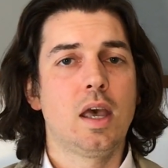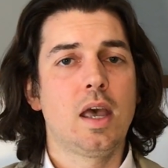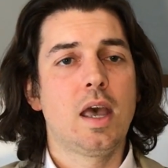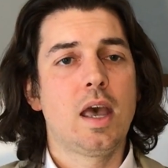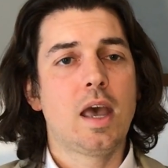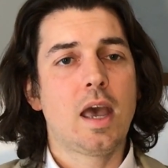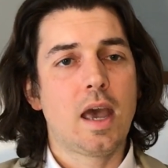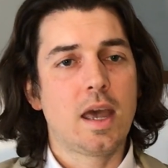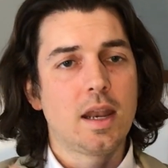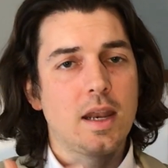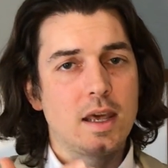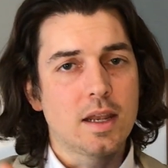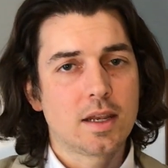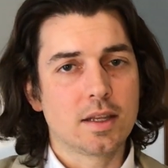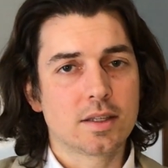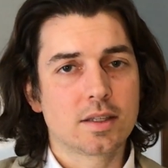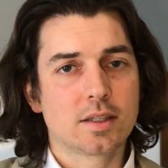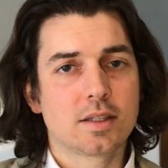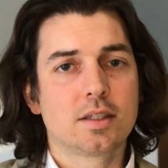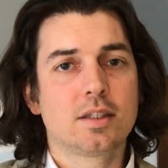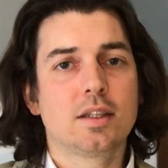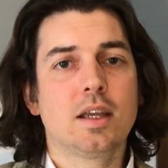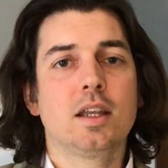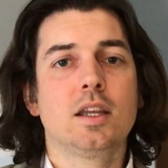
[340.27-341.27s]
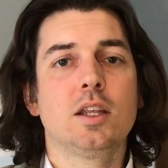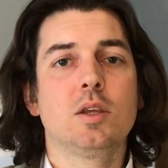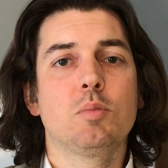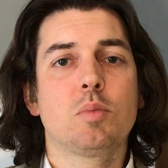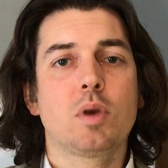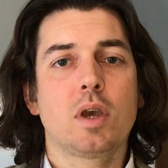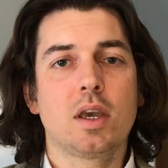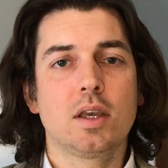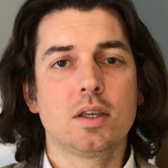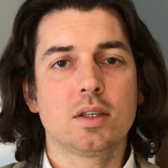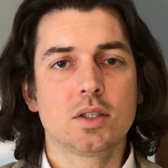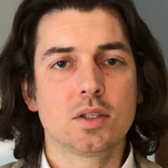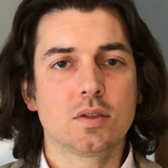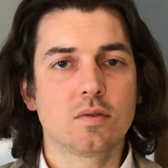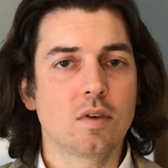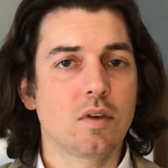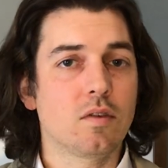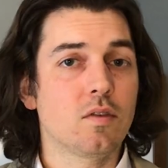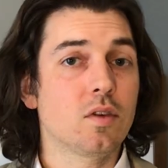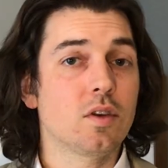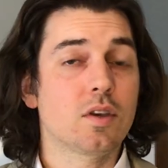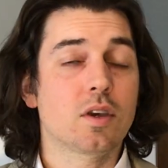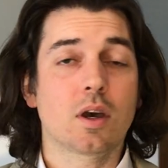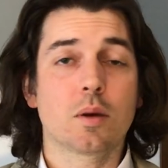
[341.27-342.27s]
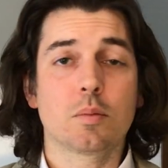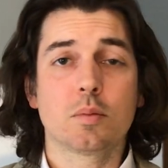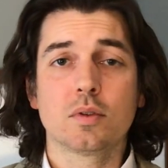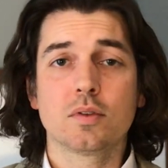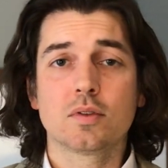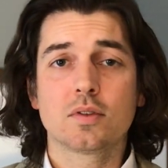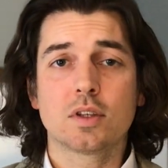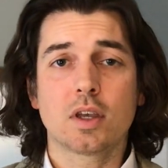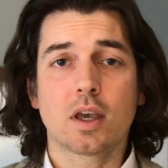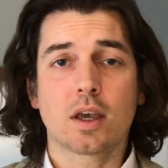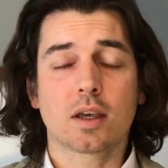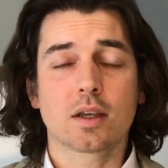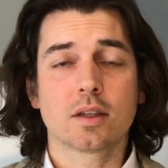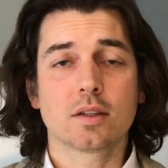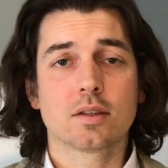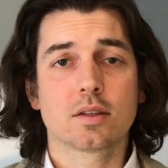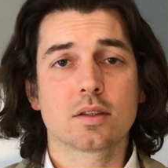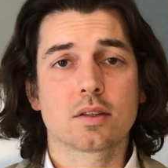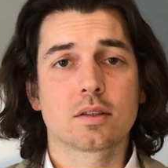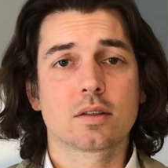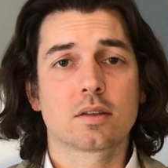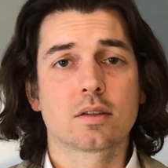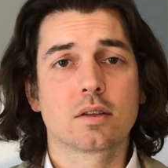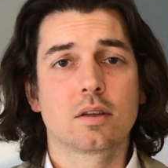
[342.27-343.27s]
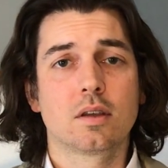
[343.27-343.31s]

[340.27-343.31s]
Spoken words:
And at a steady pace of every couple of seconds,